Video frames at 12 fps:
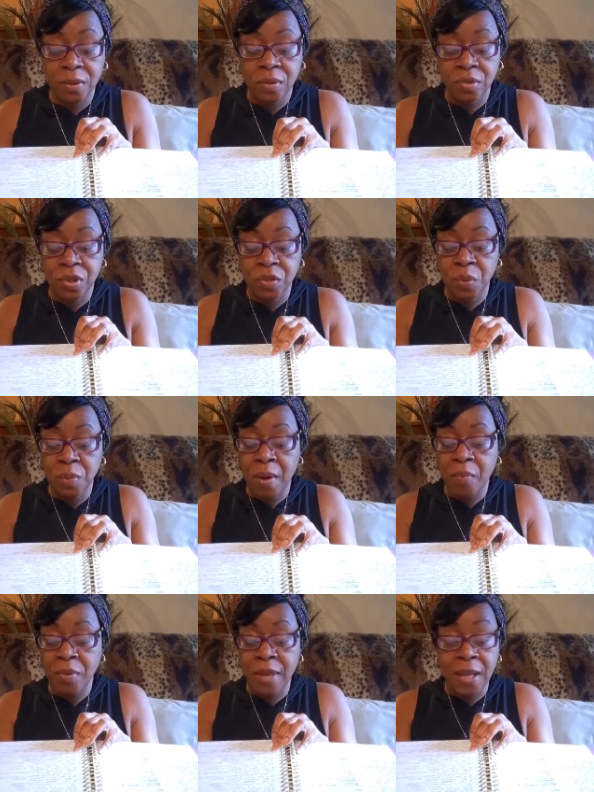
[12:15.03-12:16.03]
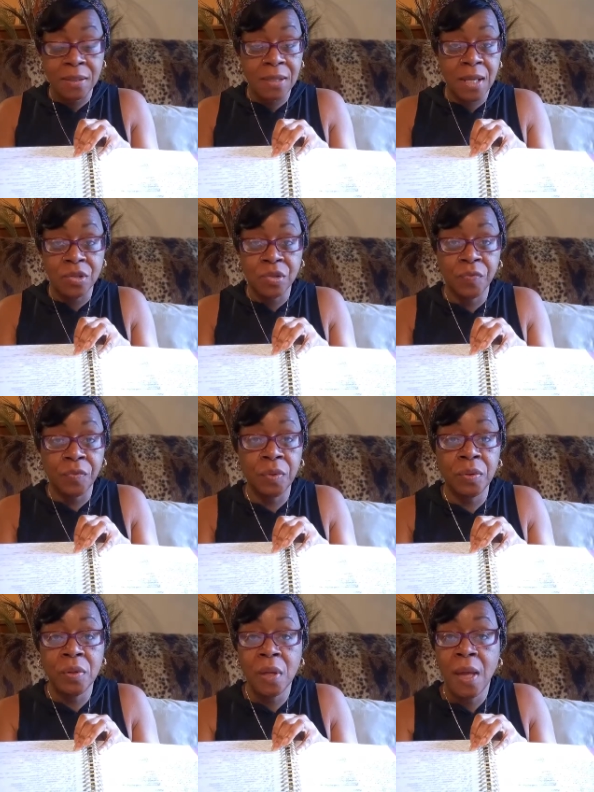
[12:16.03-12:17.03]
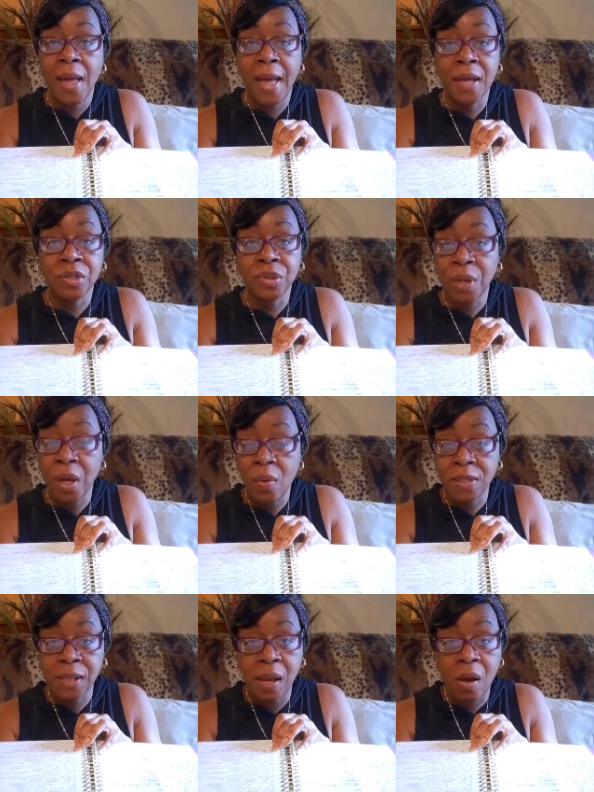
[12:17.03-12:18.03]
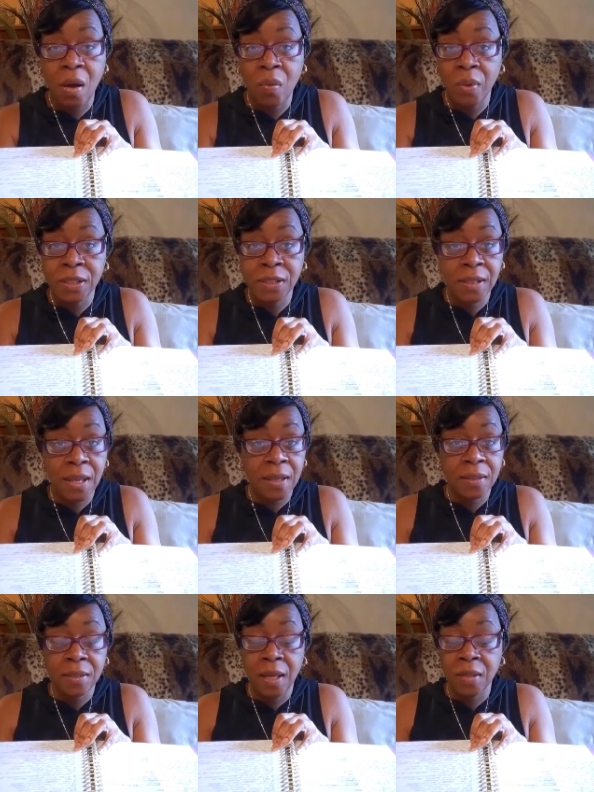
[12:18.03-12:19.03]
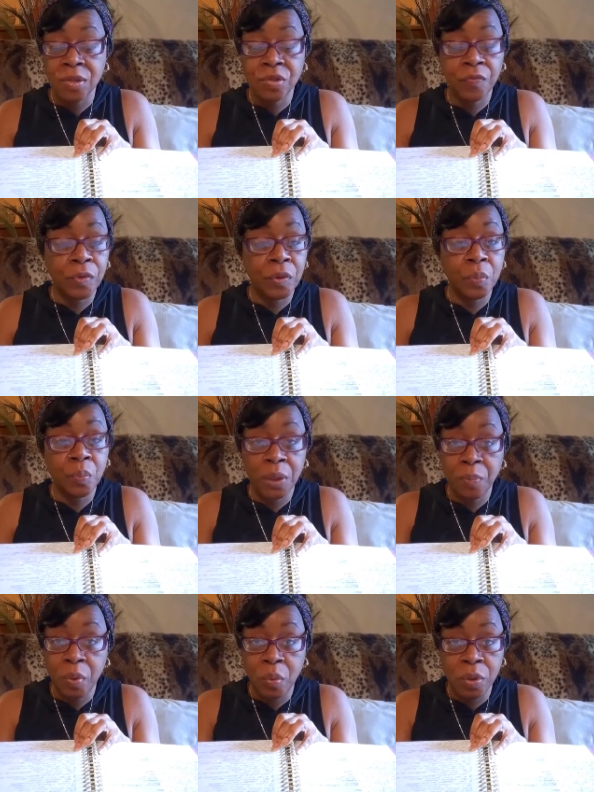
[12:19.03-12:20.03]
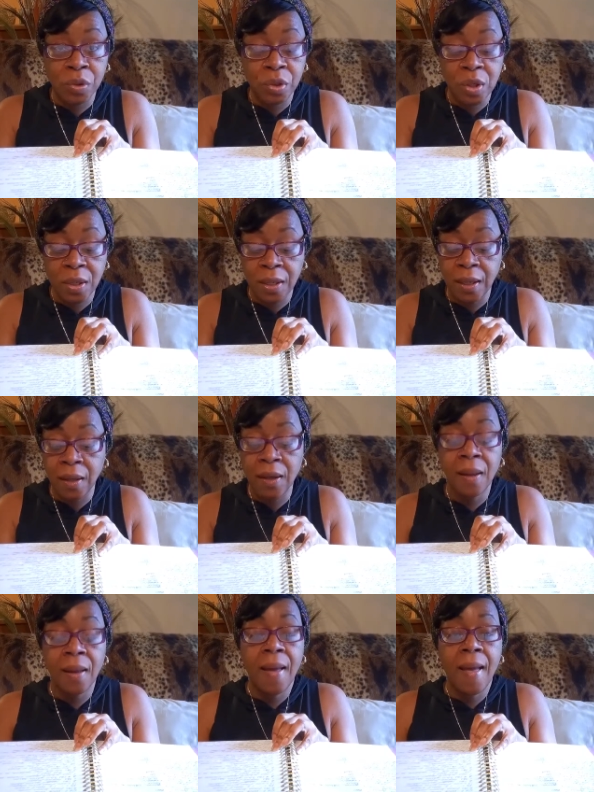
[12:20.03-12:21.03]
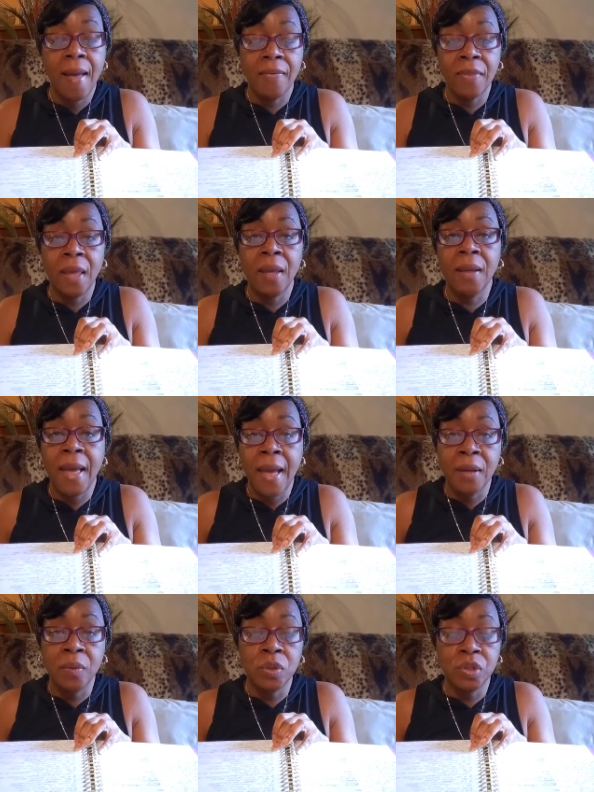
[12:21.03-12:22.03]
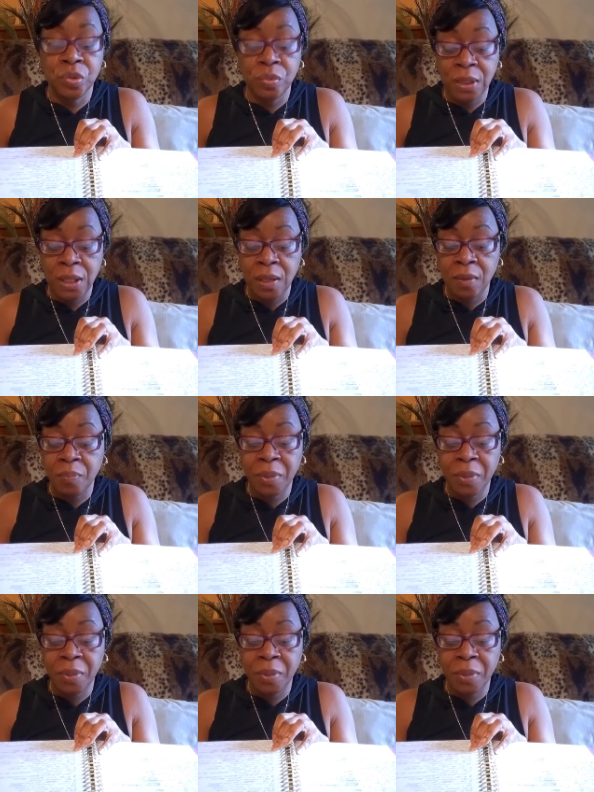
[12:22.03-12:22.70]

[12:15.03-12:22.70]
So just remember that. Taste your food as you go. As I always say, taste your food, people, when you're cooking, and then add what you need.